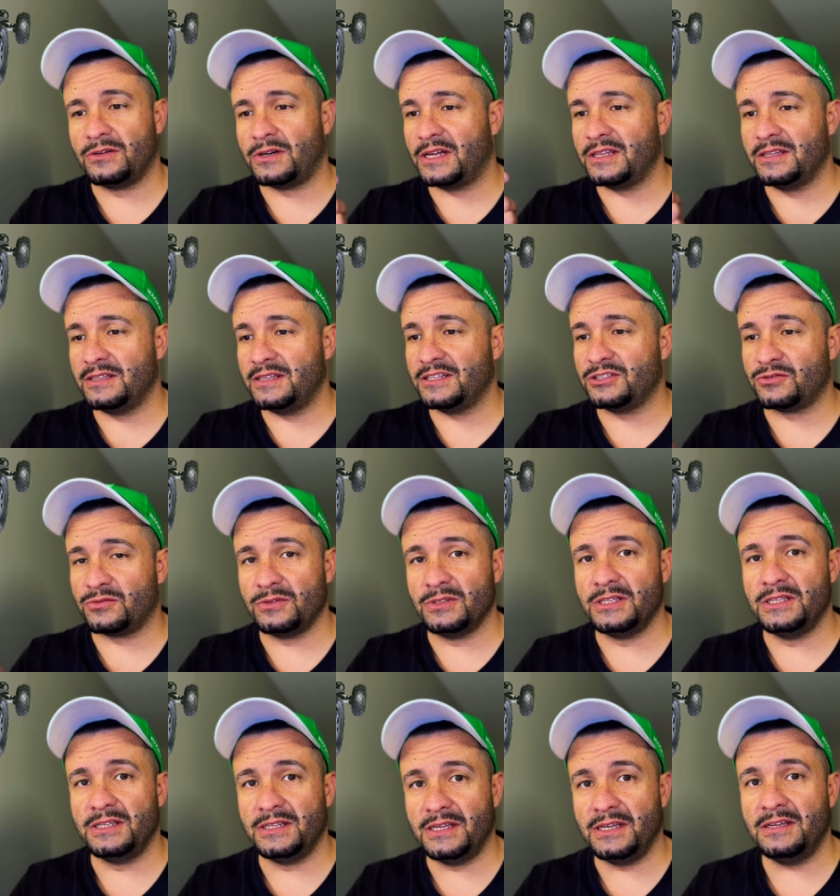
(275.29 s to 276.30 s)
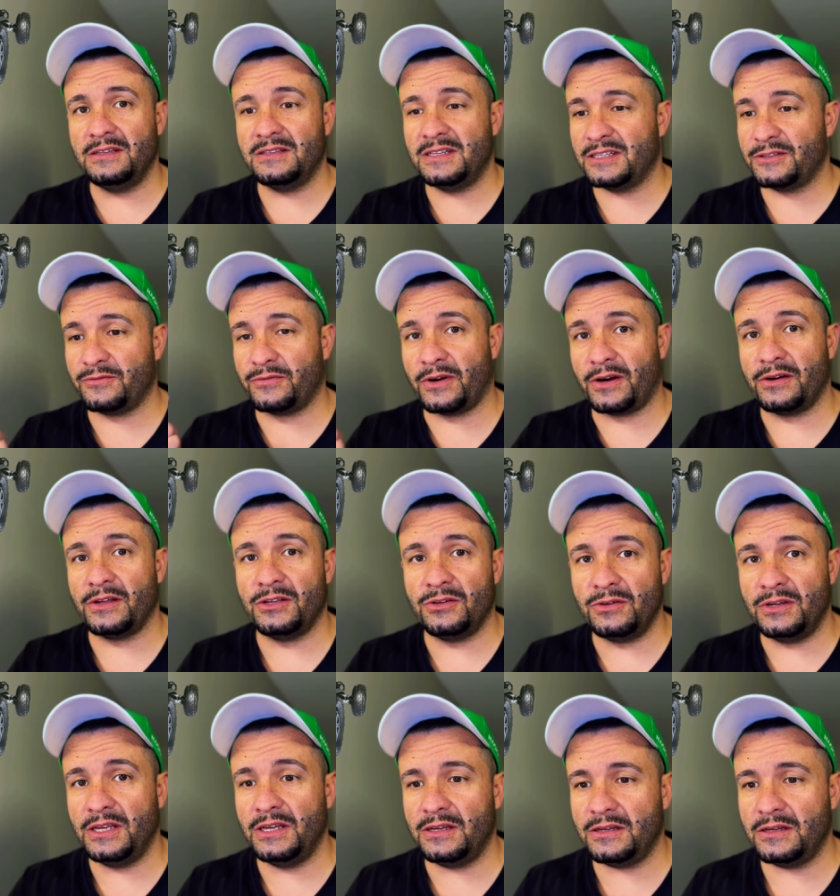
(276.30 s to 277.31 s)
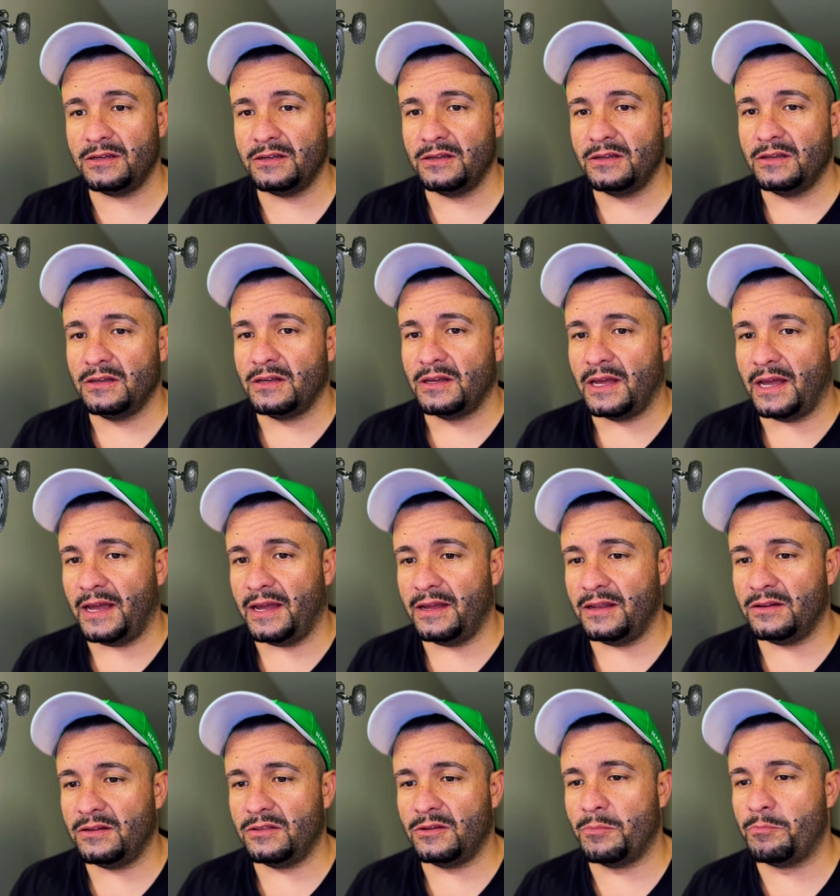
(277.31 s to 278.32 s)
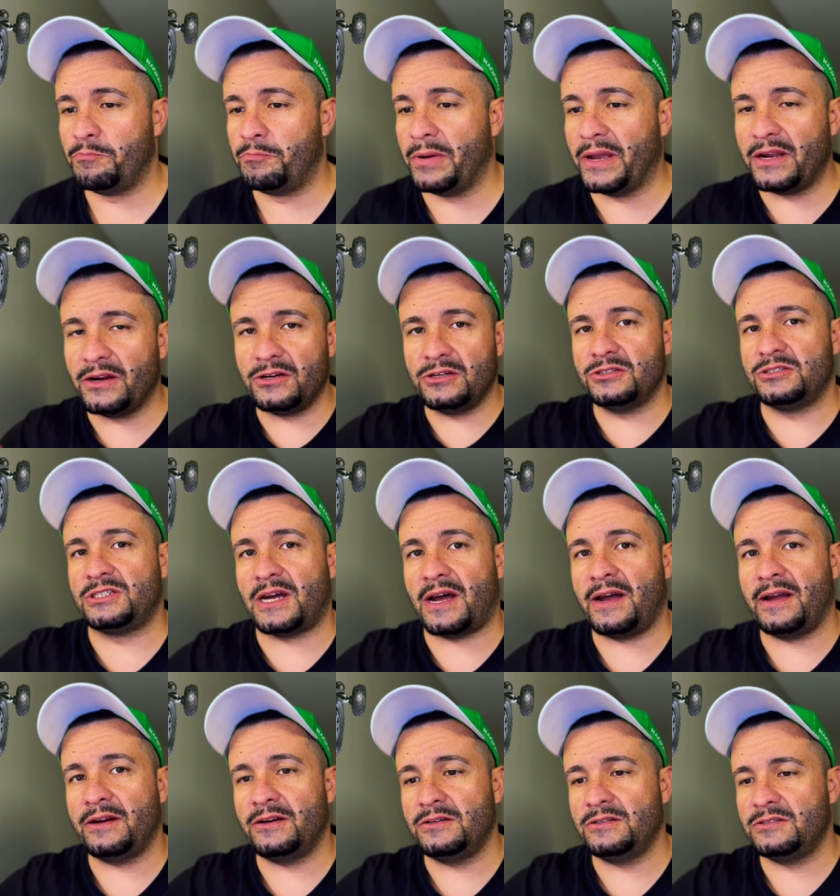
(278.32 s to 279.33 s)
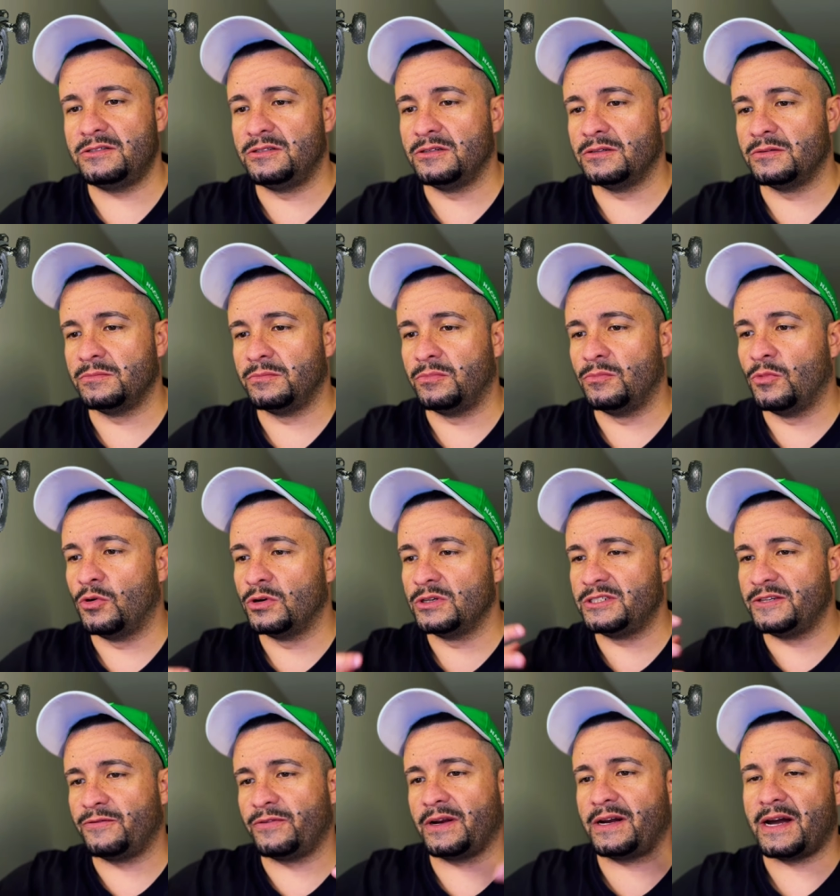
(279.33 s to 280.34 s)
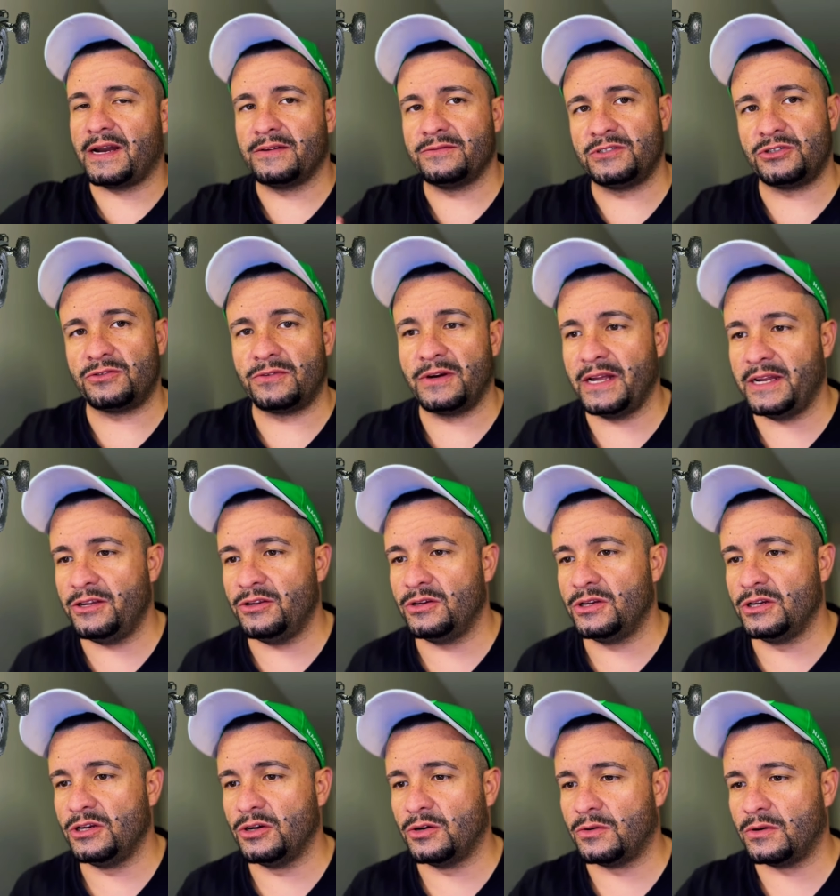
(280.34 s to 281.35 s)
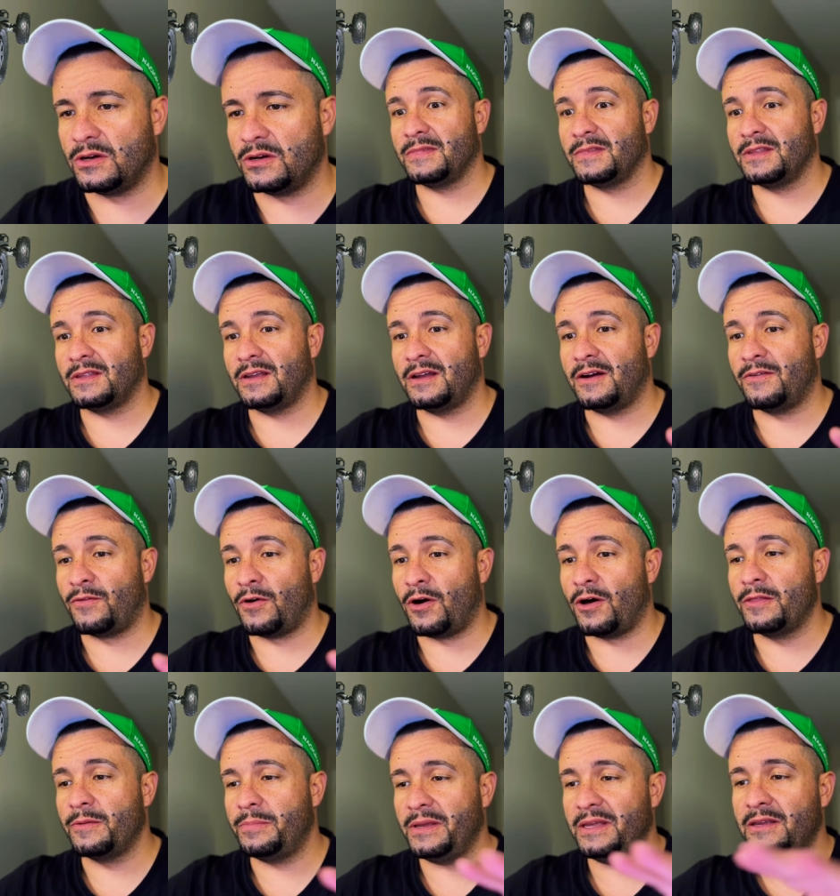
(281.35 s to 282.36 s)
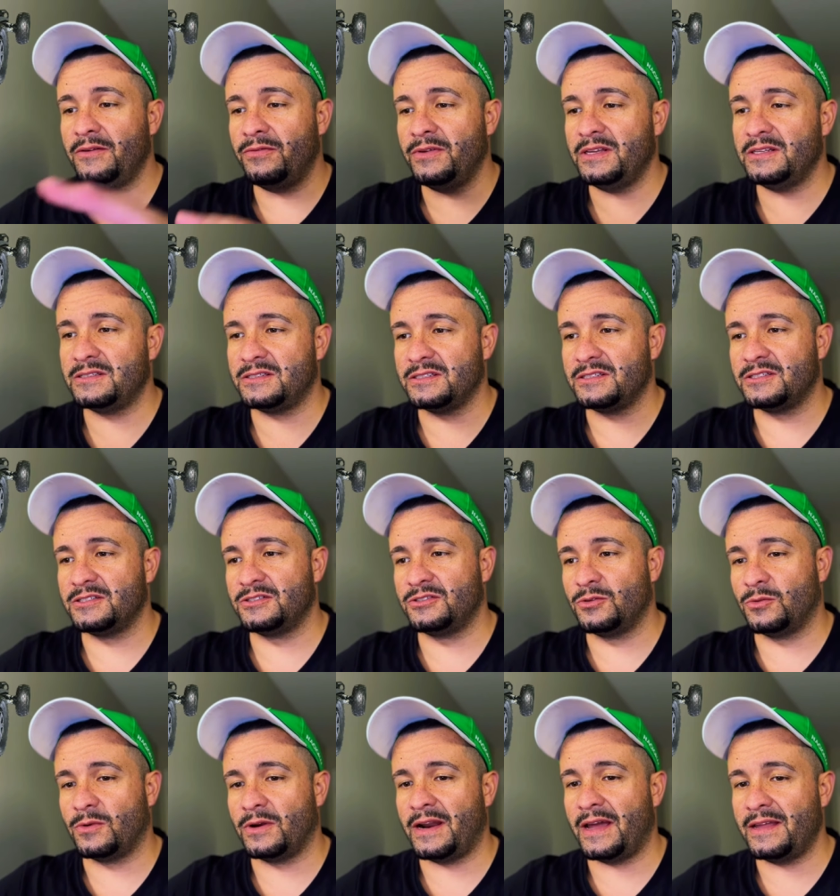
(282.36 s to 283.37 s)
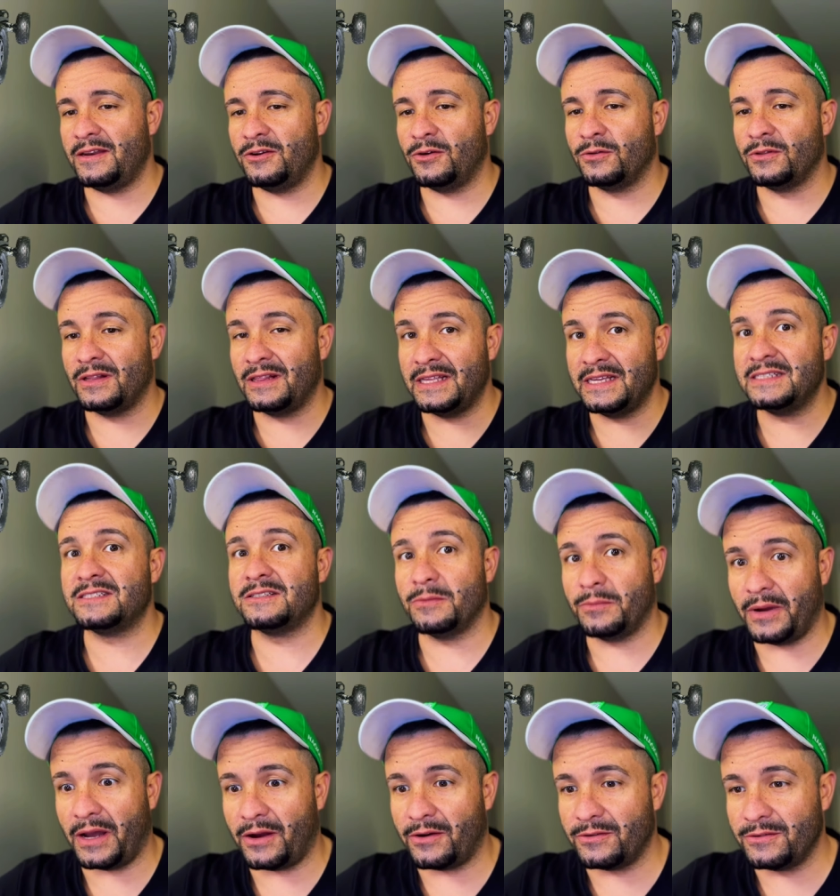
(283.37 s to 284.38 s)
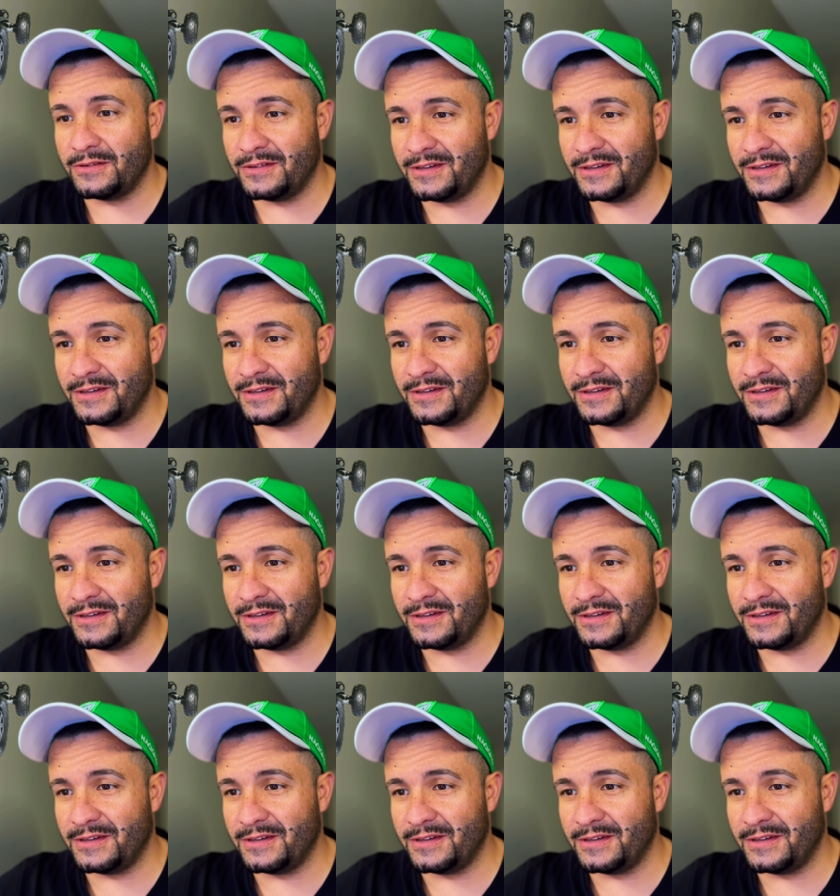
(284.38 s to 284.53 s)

I think that's really neat. That's very unique. And the bigger your tires, the more different kind of terrain you can go on of all the PEVs, this is the one I know the least about.